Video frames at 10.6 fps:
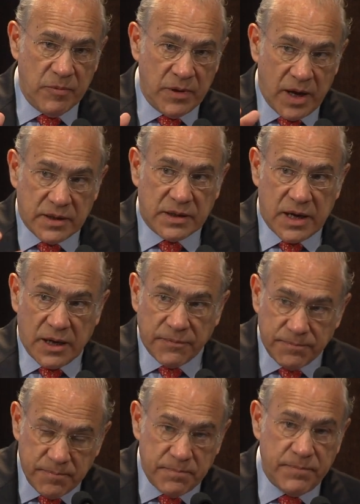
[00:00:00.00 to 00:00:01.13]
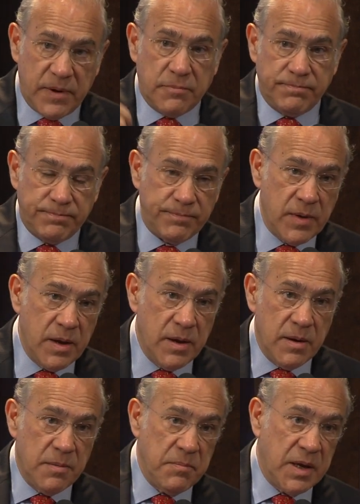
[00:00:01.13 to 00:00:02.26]
we're not kind of
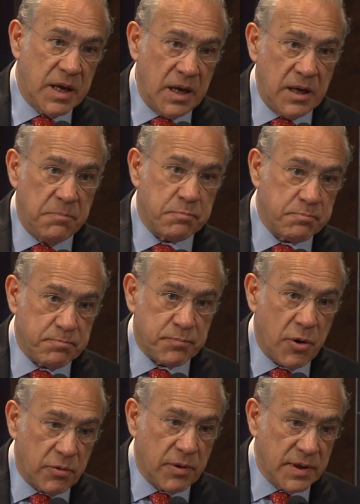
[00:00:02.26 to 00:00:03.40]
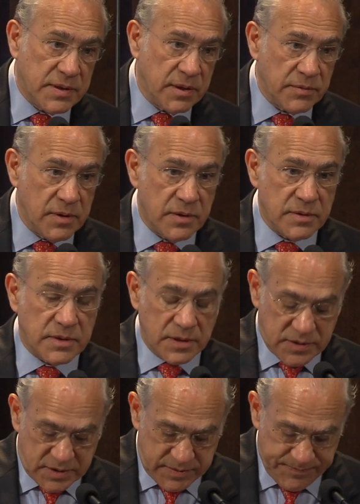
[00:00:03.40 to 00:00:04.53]
making any progress on
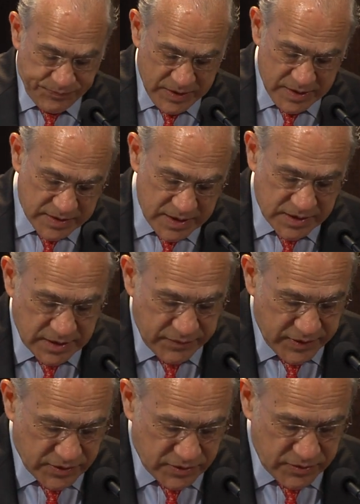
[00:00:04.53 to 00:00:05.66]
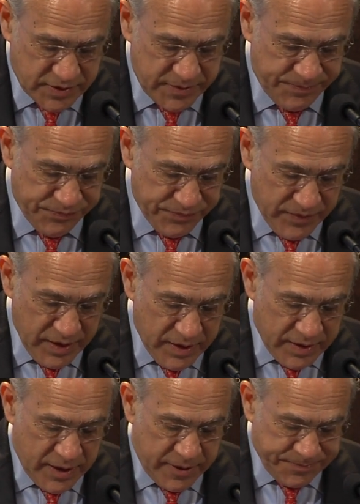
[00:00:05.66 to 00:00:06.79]
such sensitive issues.
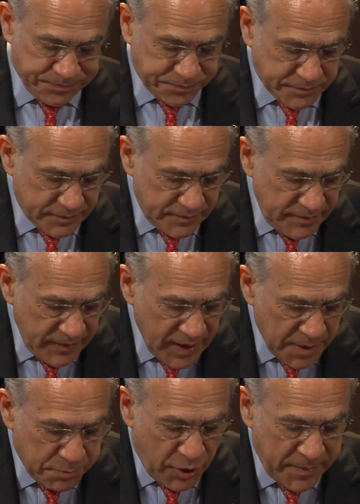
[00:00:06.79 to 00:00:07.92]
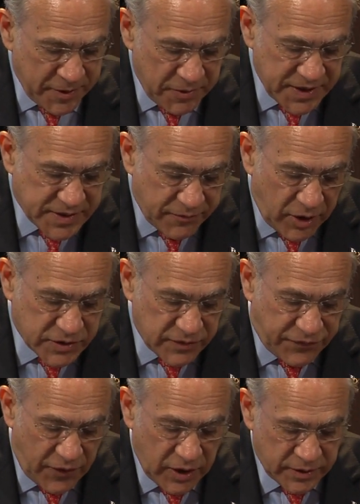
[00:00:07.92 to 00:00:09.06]
Now, employment rates have also
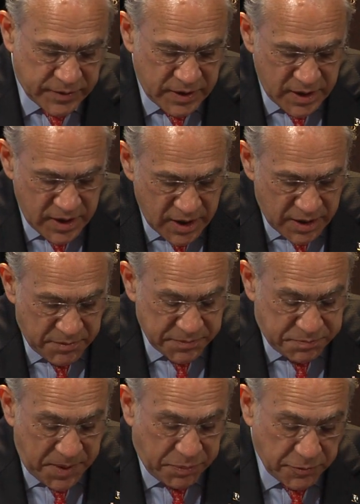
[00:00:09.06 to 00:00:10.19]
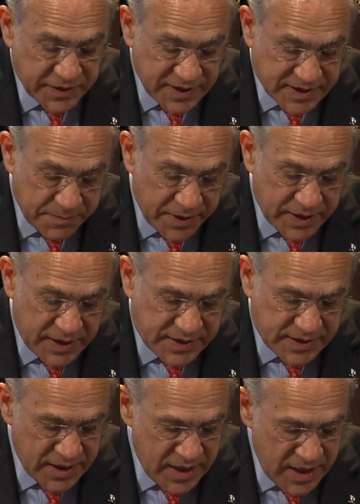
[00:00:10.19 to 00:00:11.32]
fallen among people with
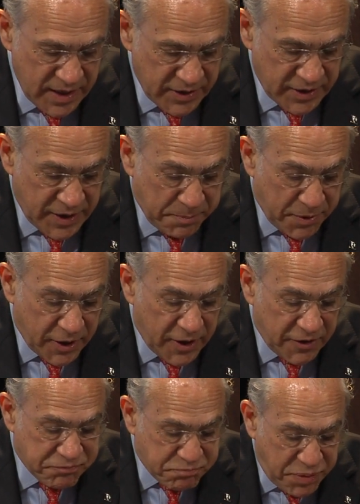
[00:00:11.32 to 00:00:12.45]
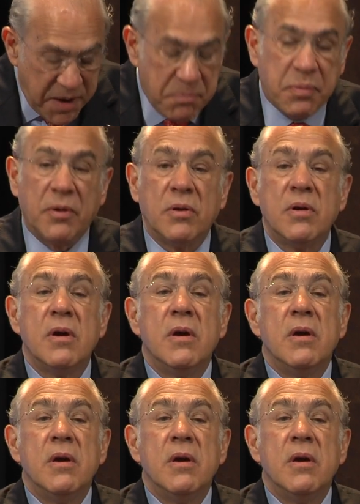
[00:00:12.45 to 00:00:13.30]
disabilities. The number of people